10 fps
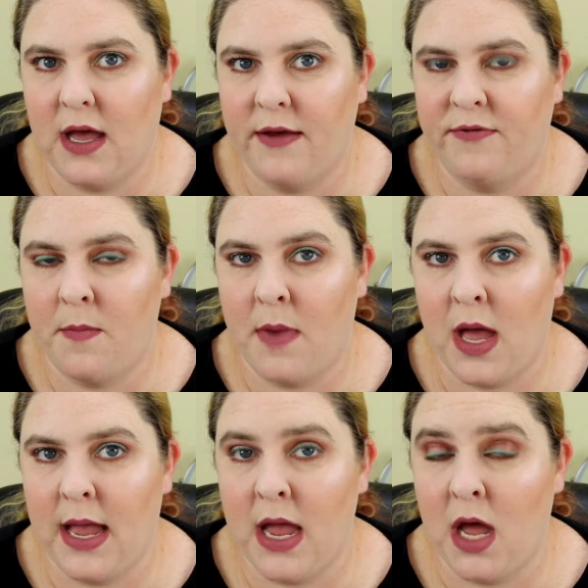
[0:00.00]
of
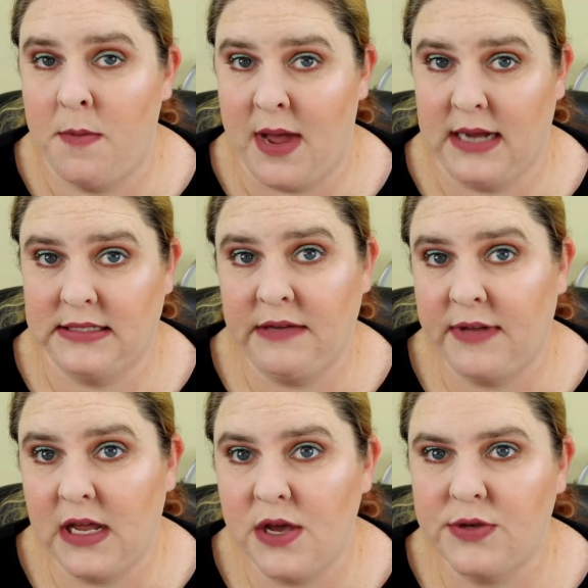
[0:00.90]
my unboxing
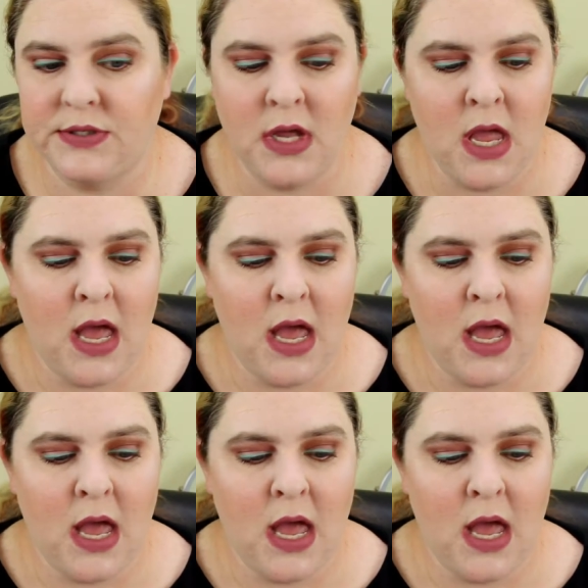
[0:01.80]
videos.